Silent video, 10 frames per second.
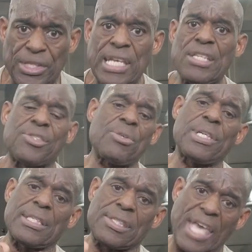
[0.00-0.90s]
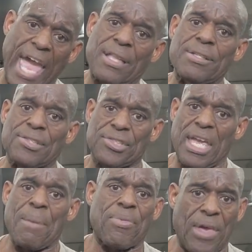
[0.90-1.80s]
These do exactly the
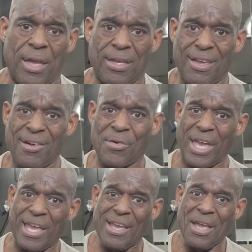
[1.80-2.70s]
same thing. Okay,